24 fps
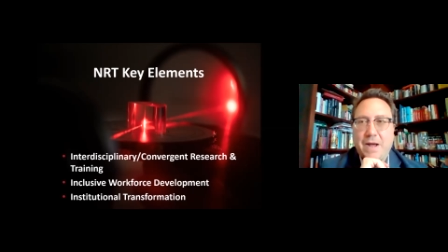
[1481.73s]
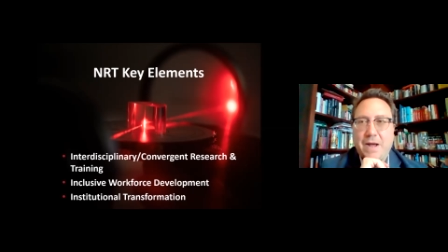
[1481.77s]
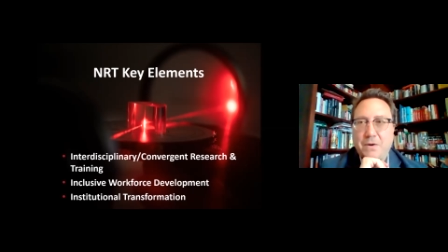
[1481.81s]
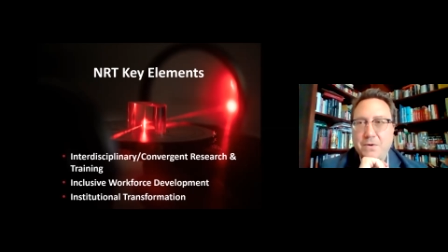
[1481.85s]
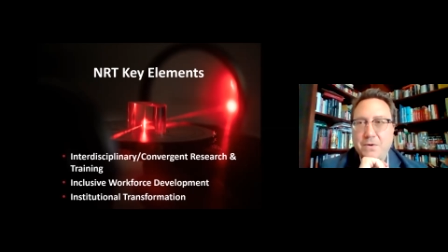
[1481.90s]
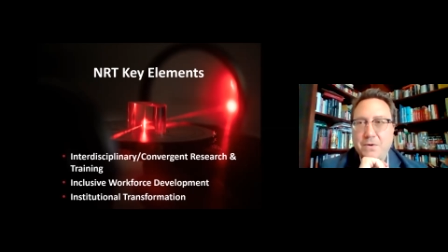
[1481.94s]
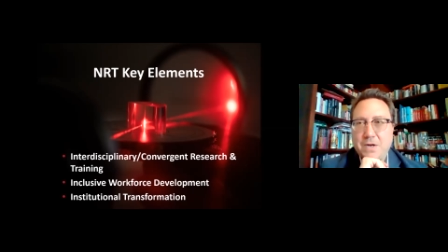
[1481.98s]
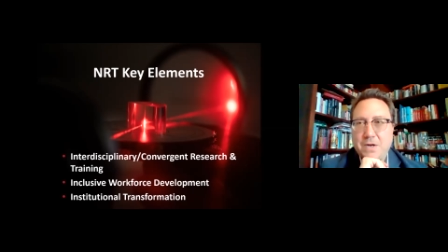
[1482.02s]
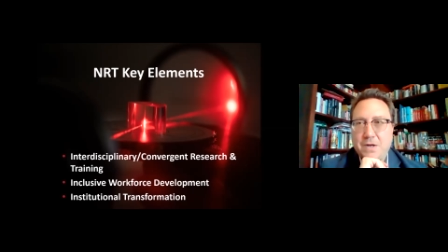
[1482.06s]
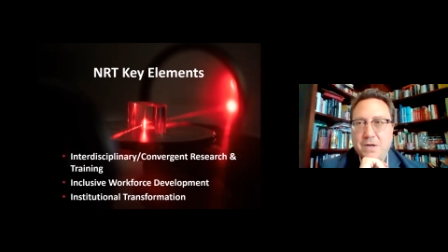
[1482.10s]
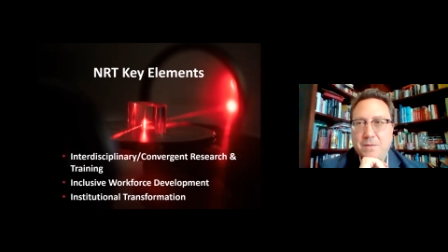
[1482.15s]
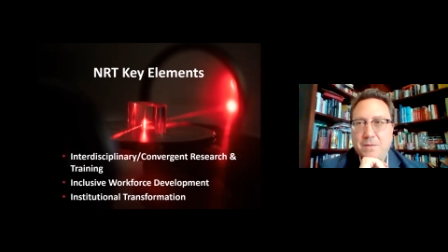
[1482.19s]

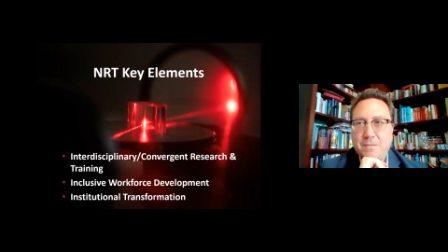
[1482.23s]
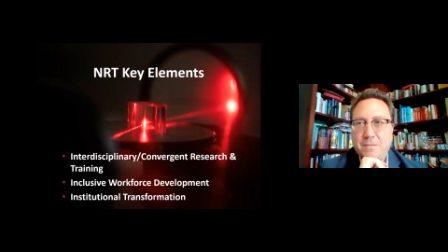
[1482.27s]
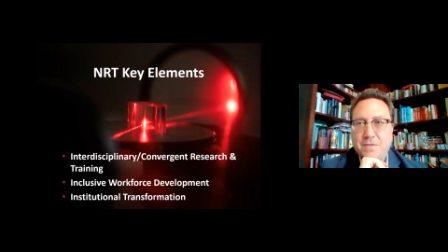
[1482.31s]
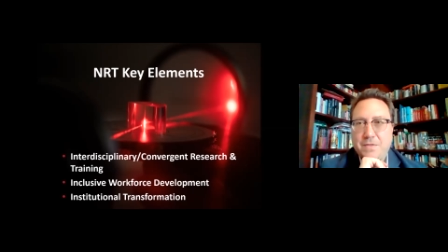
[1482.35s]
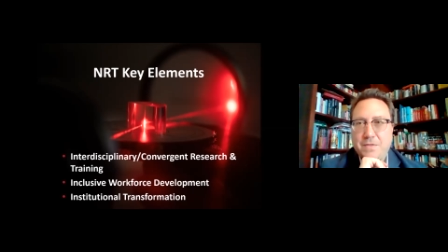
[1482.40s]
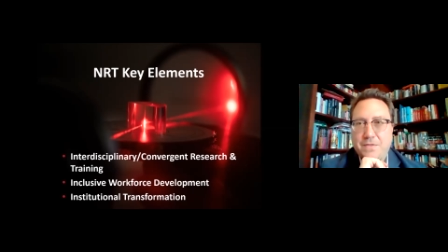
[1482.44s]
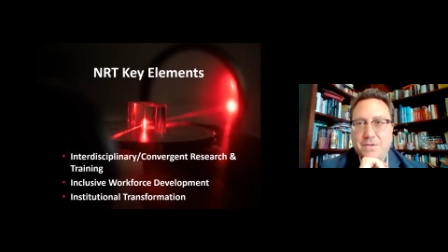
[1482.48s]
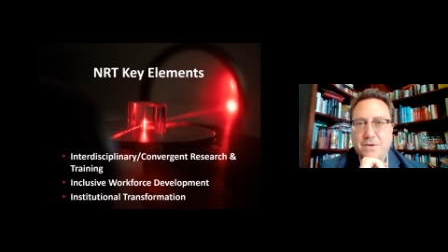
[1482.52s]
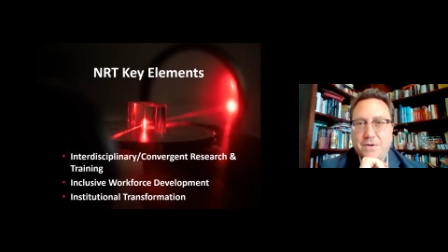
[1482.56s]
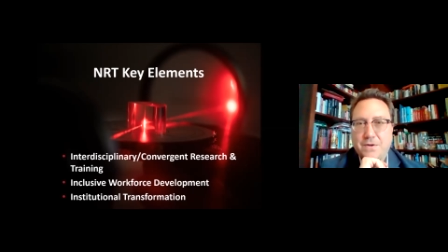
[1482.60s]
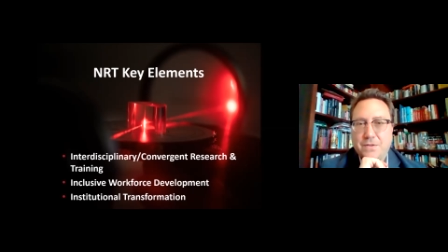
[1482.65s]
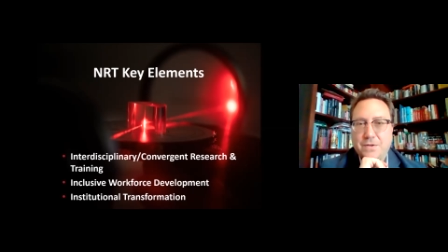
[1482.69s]
outcome
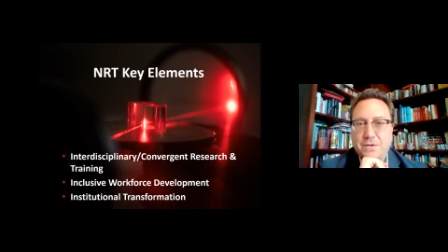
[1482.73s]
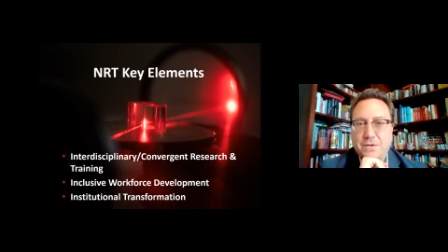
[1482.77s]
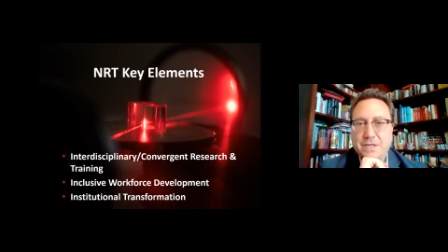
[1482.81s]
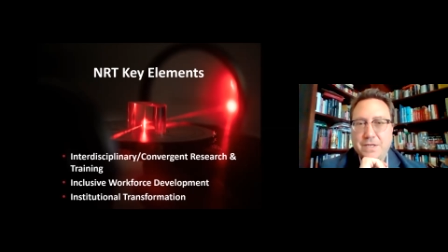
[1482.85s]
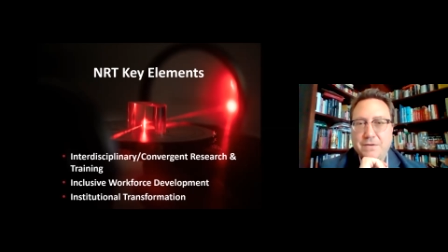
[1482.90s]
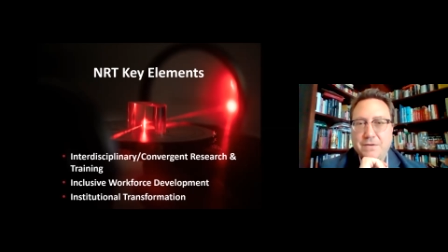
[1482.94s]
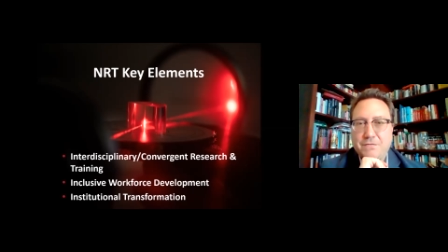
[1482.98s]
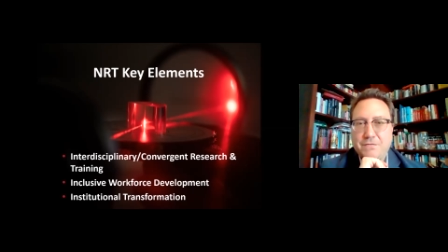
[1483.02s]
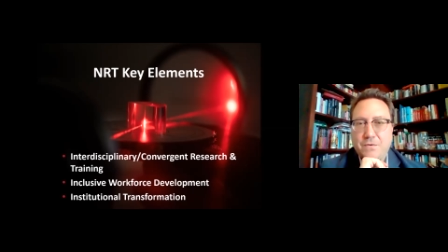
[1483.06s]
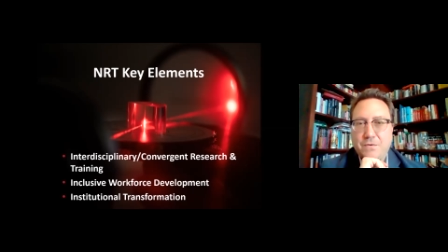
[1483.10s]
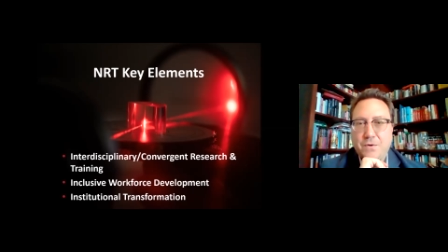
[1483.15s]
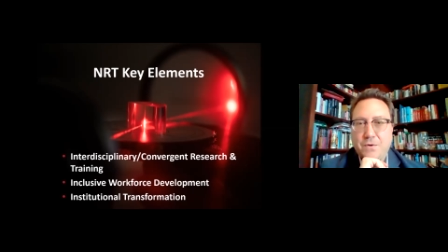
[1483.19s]
that they're
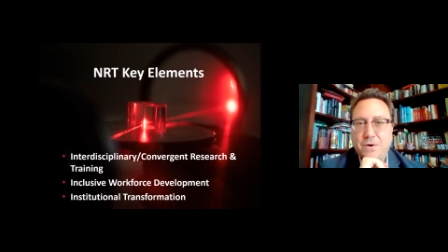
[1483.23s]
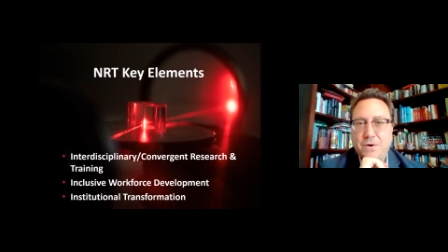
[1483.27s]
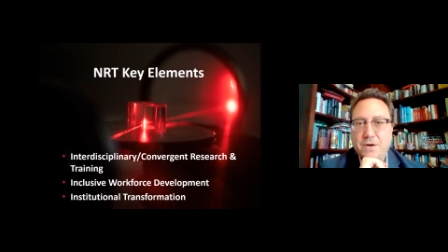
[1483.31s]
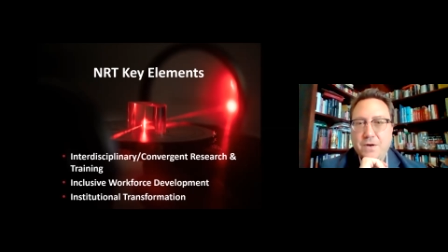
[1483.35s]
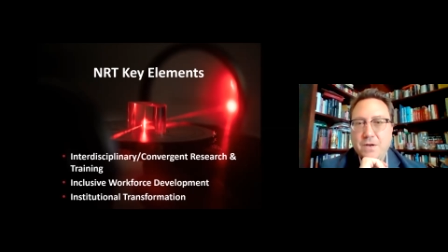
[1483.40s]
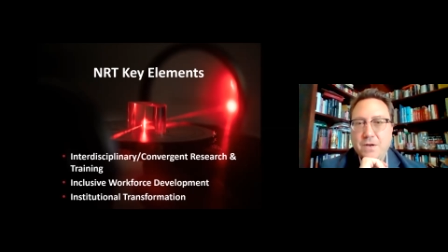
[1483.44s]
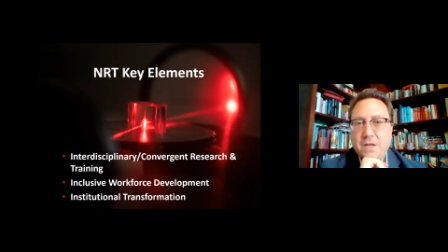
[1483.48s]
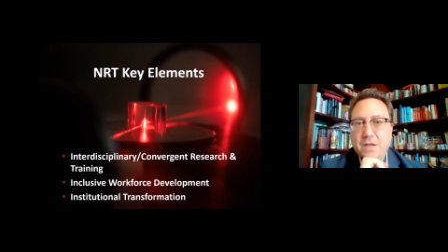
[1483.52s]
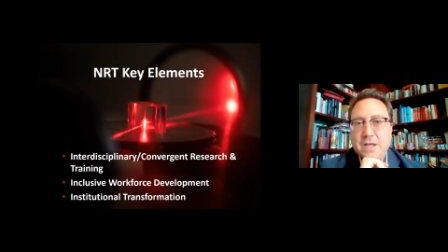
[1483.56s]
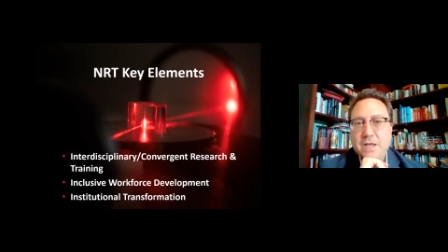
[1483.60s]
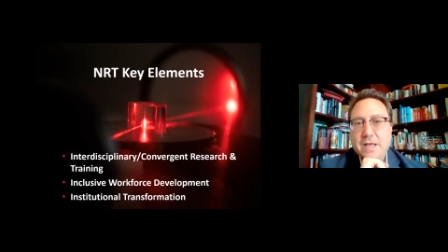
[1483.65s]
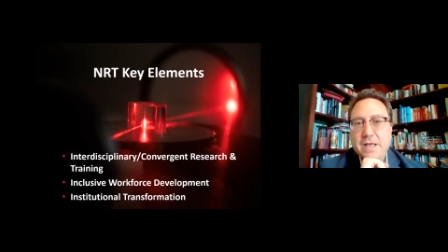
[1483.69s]
looking for.